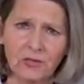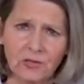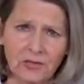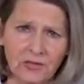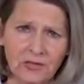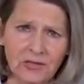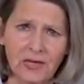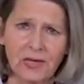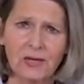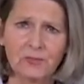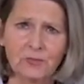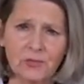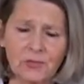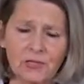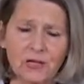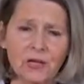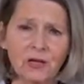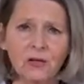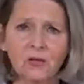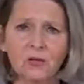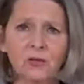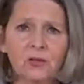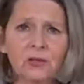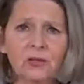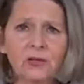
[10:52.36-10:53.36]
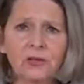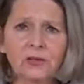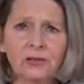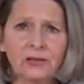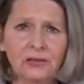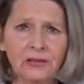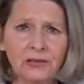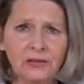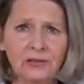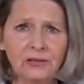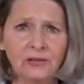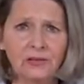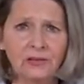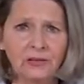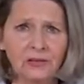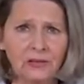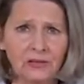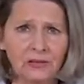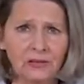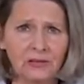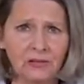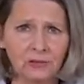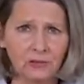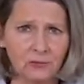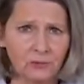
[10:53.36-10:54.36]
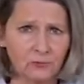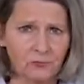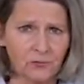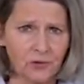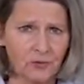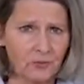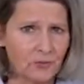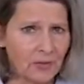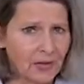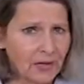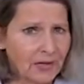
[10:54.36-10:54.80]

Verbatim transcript: Of course, also remains in the kidneys.